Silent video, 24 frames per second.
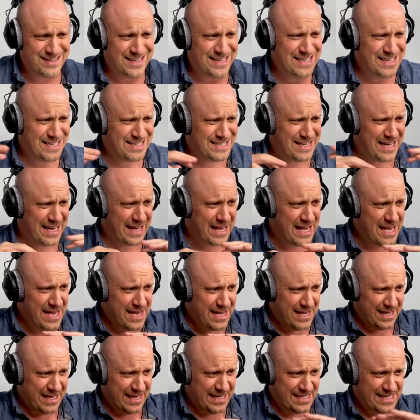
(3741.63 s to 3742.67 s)
He does like
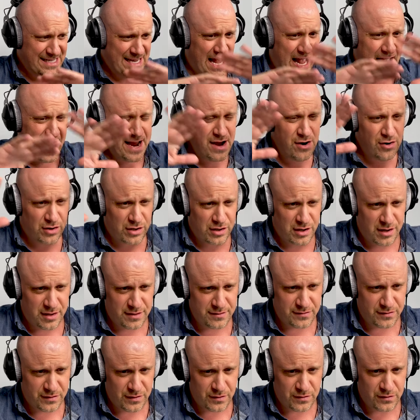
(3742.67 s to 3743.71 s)
entire
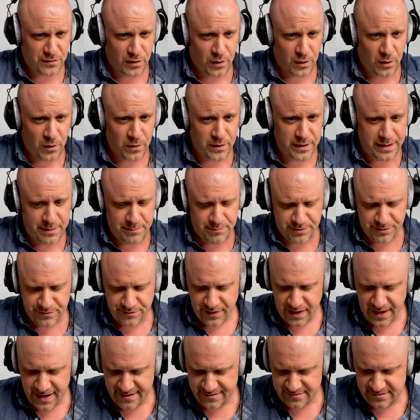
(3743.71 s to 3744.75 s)
concerts, all
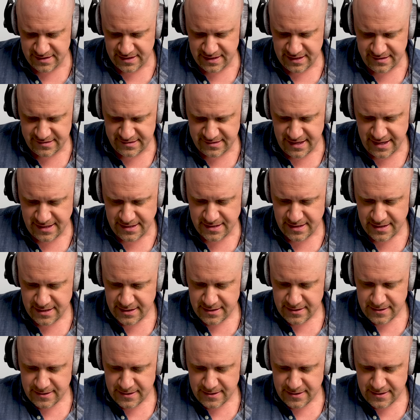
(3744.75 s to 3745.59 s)
improvised. And he said,